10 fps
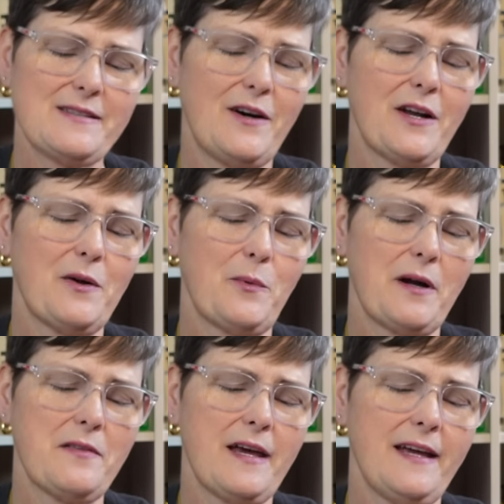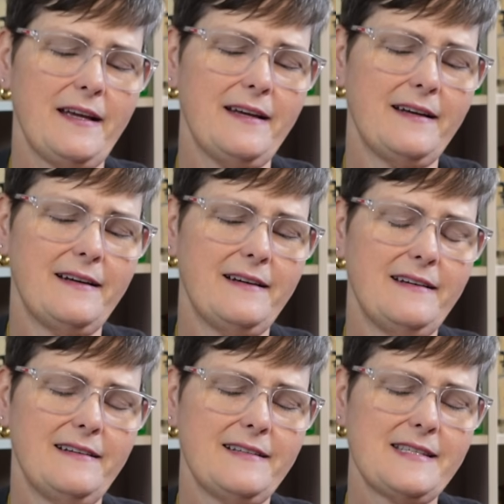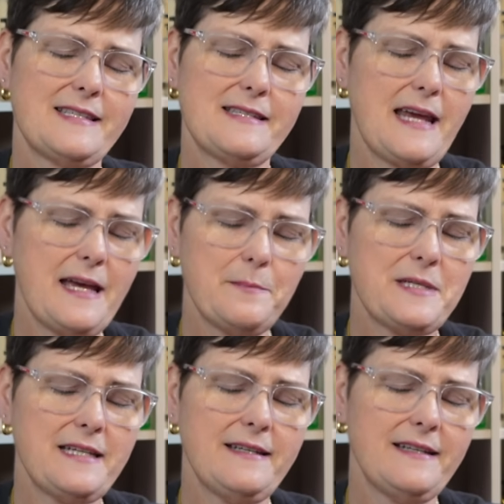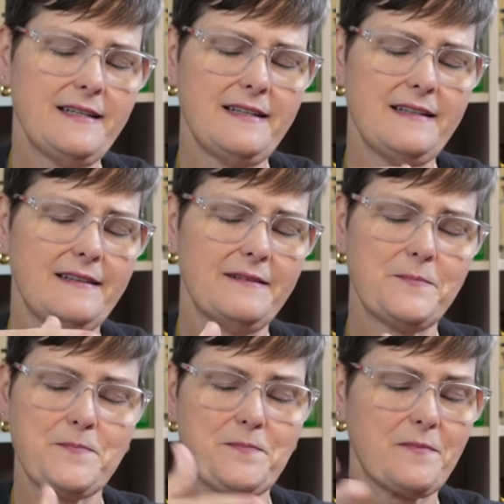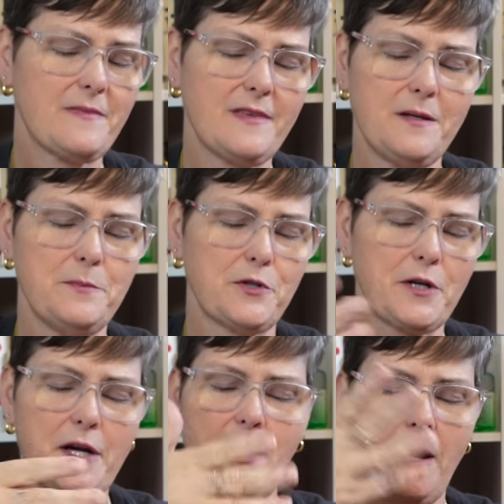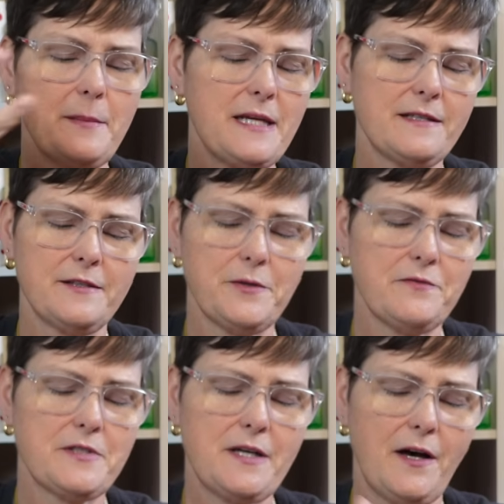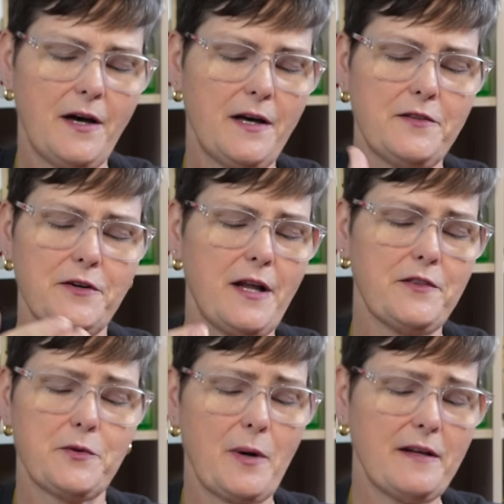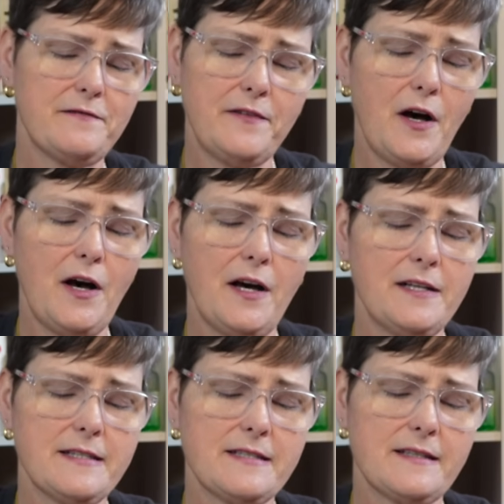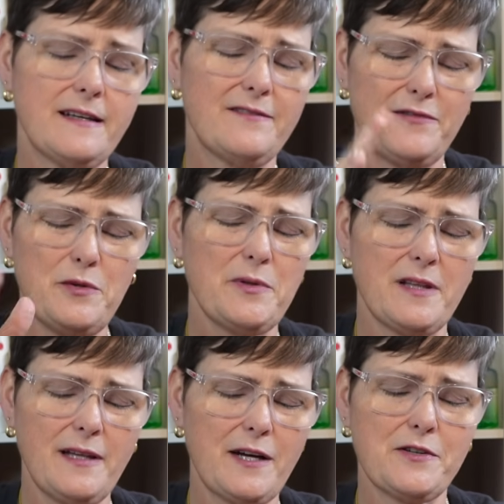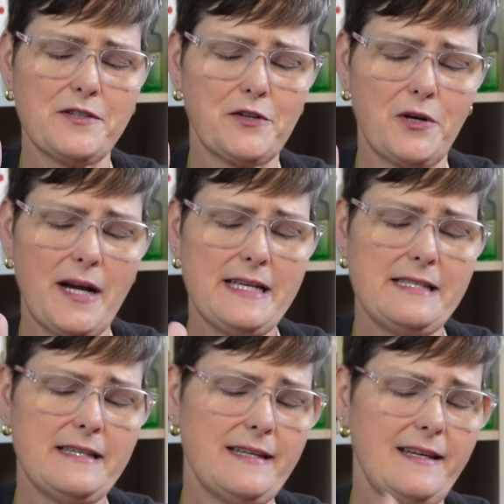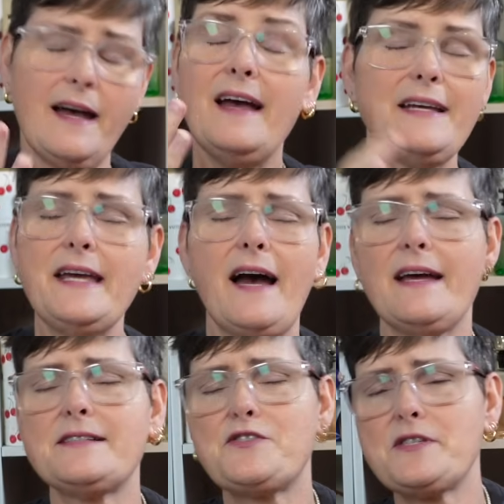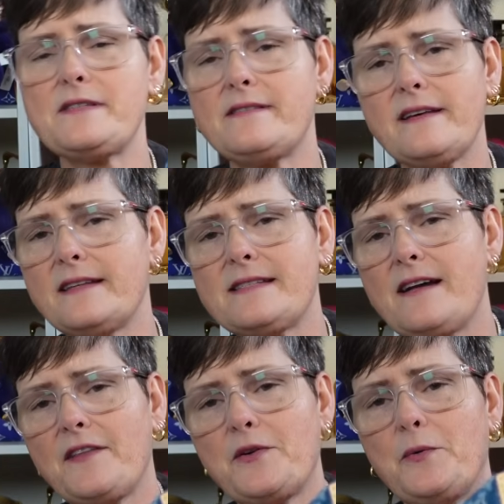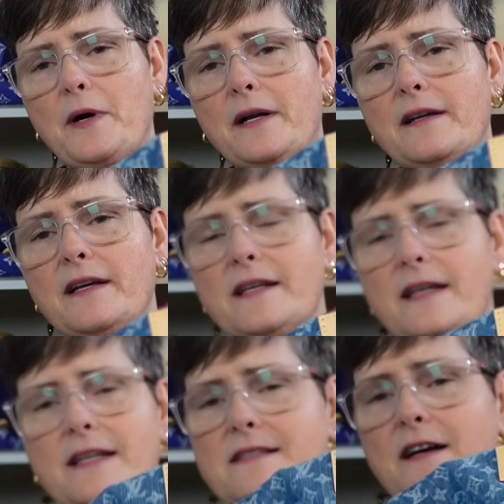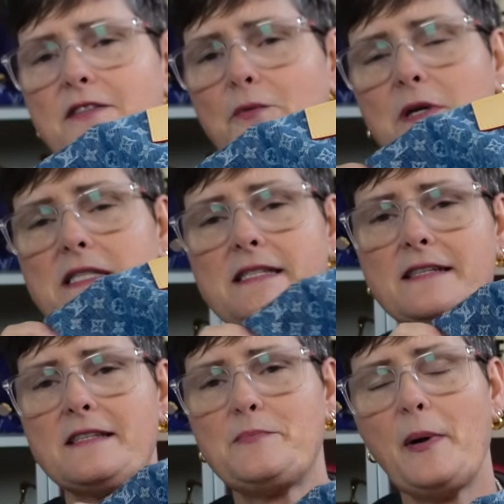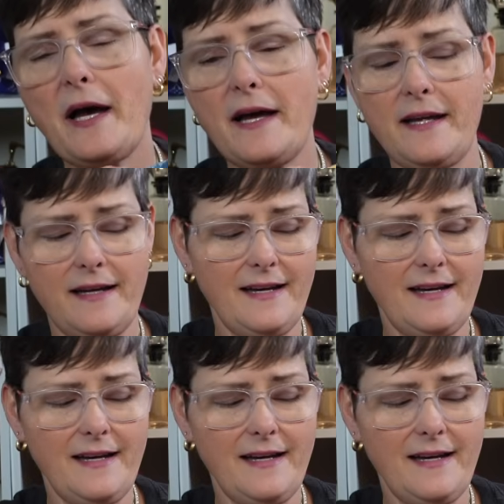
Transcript: on it where they stamped in the Murakami and the Louis Vuitton. They're not the right font. A few of the letters are crazy. Yeah, it's not the one. It is not the one, sis. But